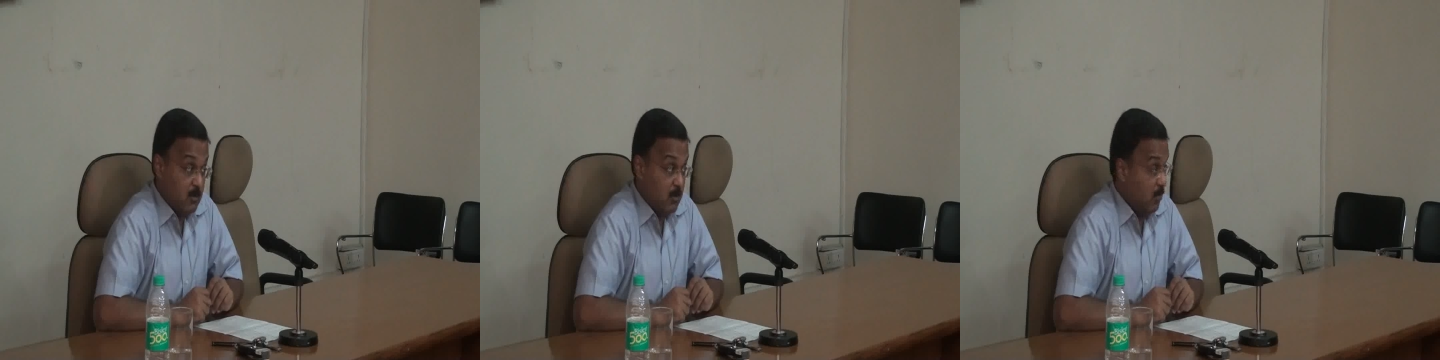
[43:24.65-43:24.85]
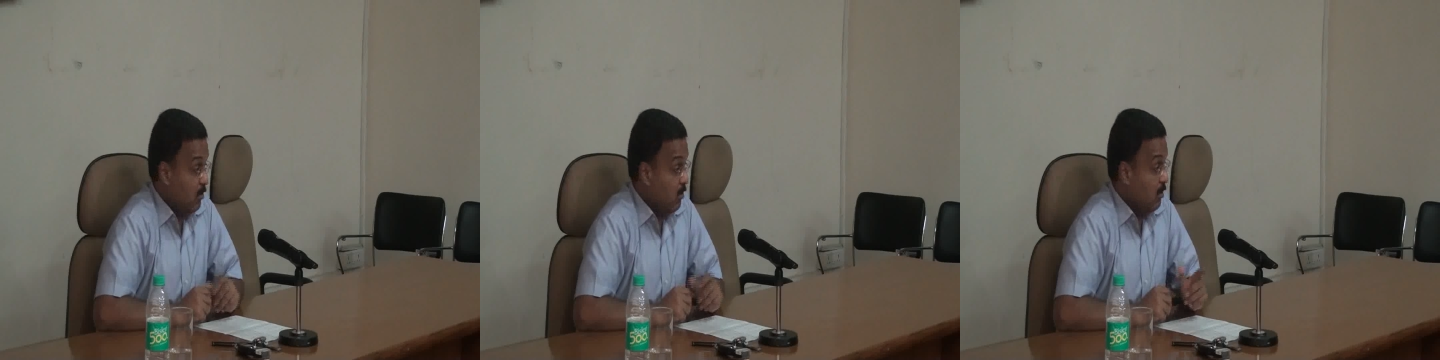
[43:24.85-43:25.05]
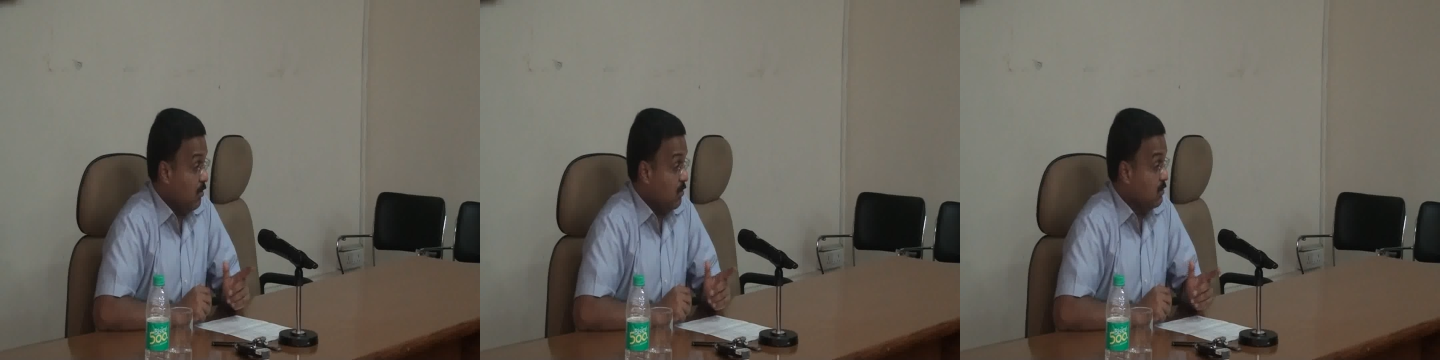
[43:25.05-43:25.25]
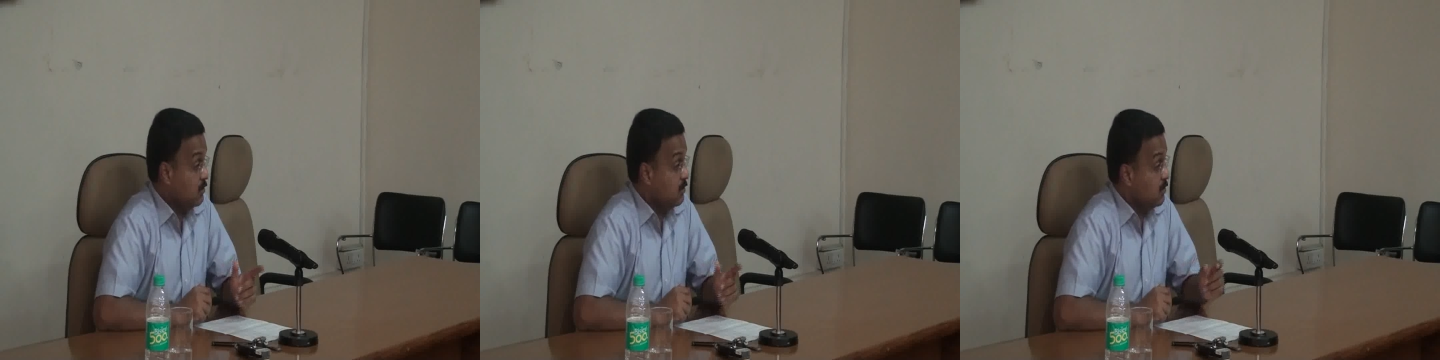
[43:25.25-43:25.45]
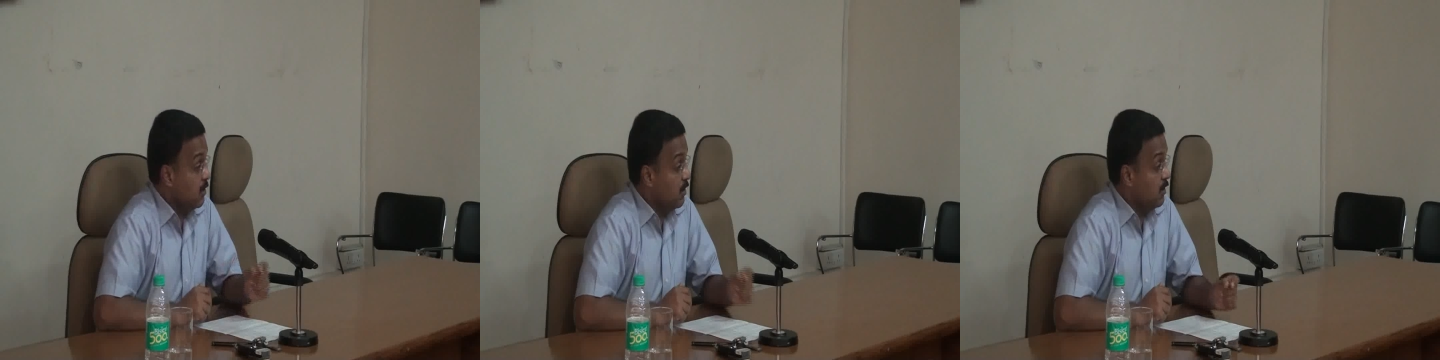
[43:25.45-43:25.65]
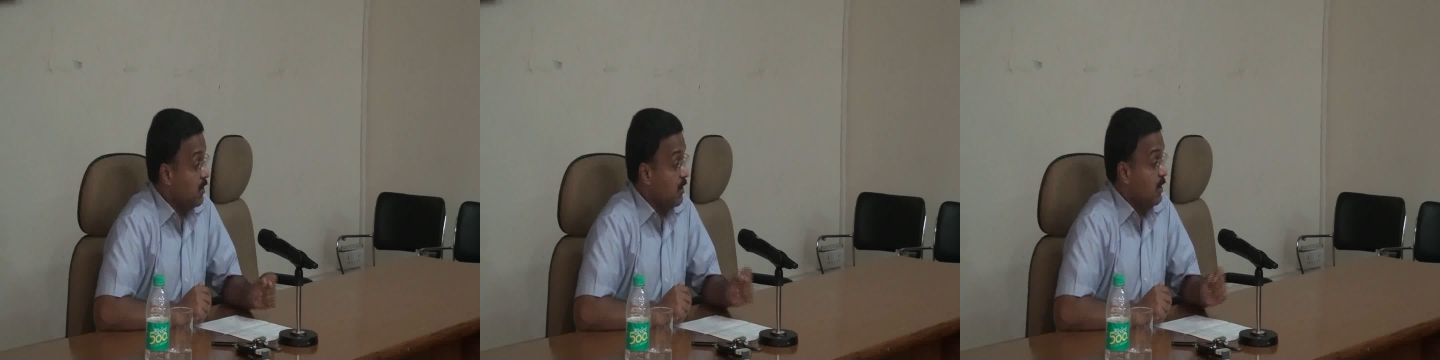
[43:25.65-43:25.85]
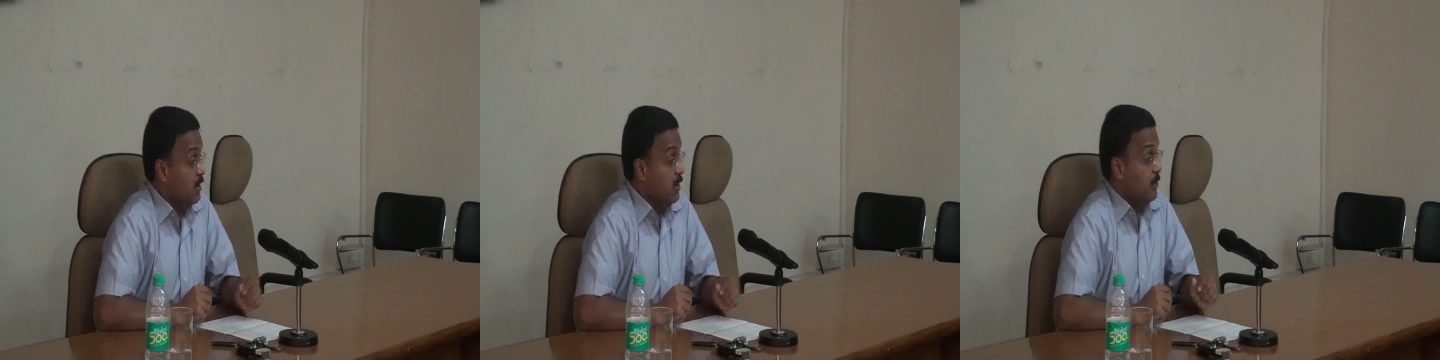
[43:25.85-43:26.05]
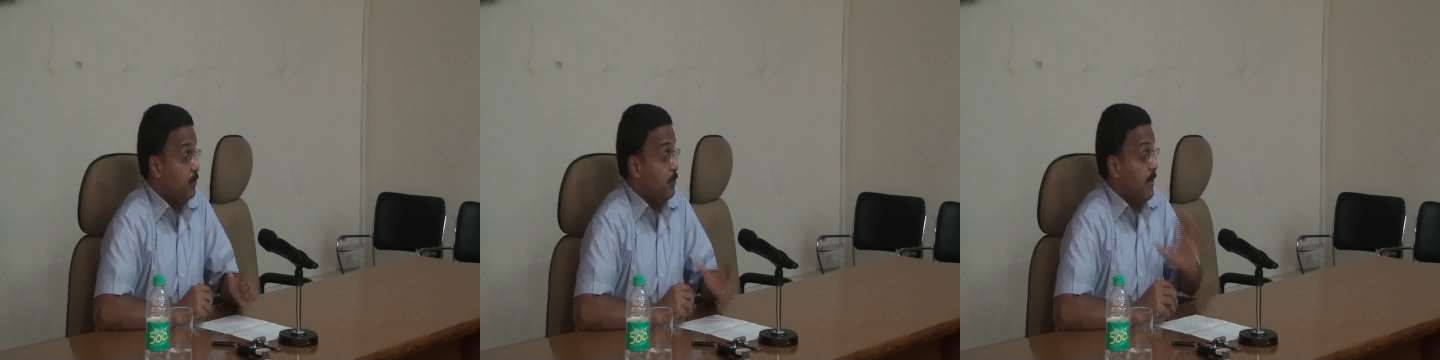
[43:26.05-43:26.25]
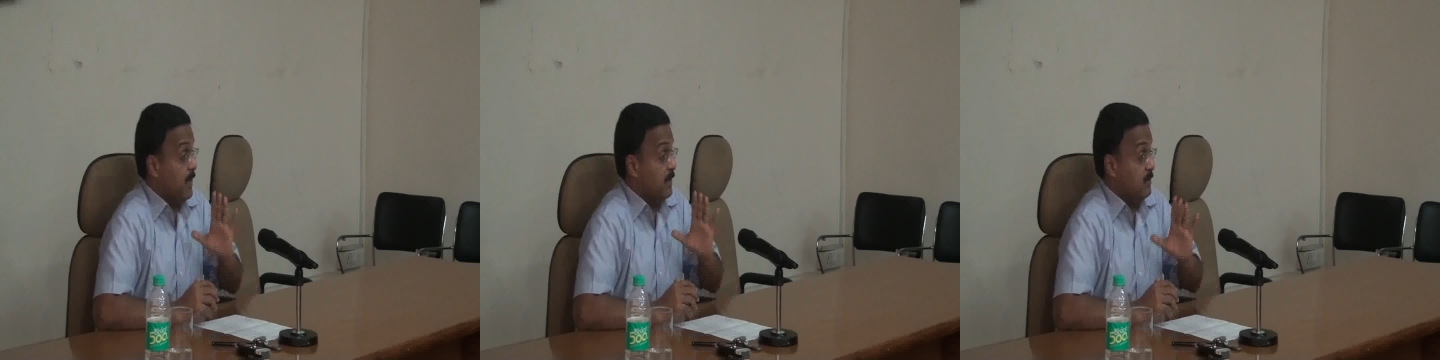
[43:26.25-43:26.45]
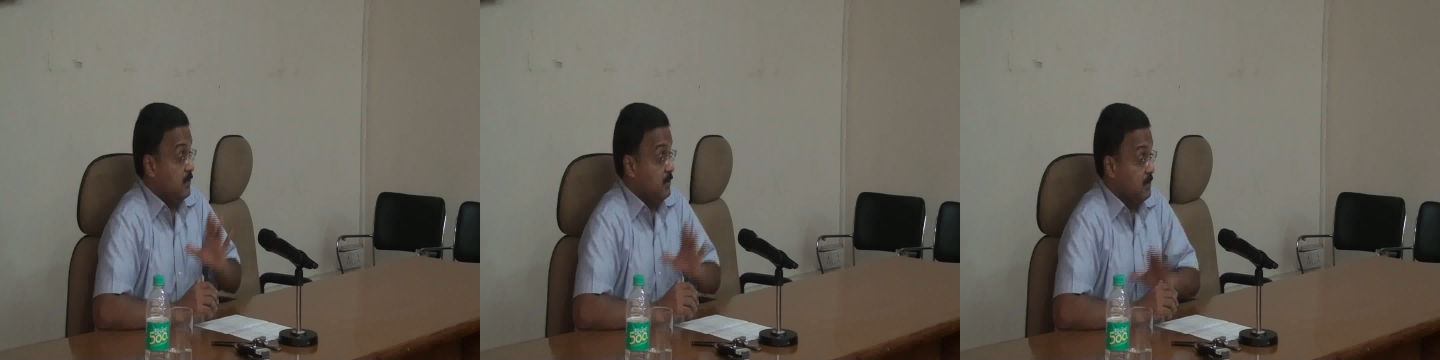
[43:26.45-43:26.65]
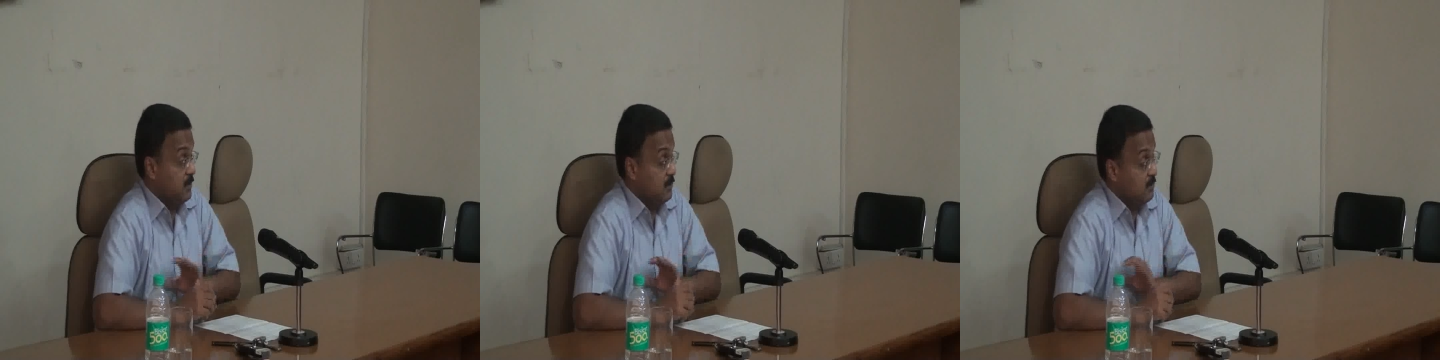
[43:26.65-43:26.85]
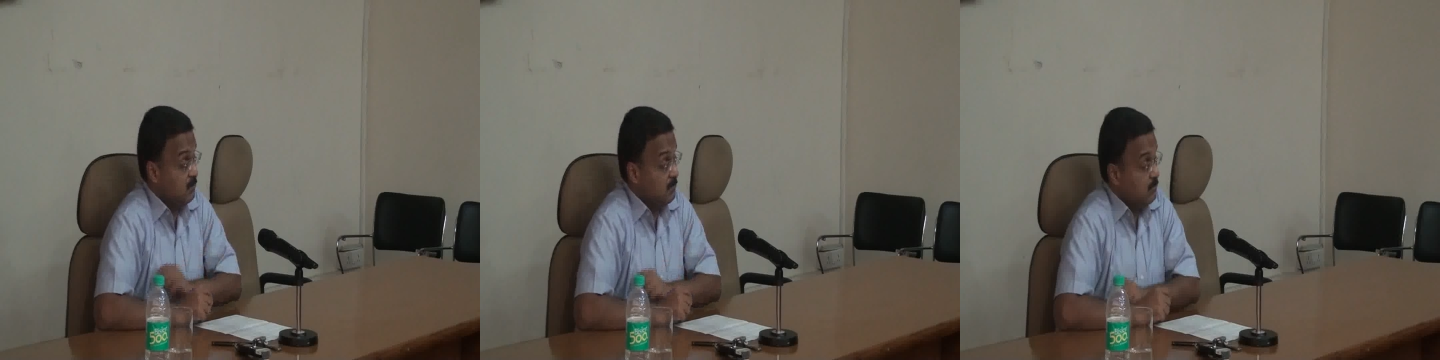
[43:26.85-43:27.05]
or certainly a practice.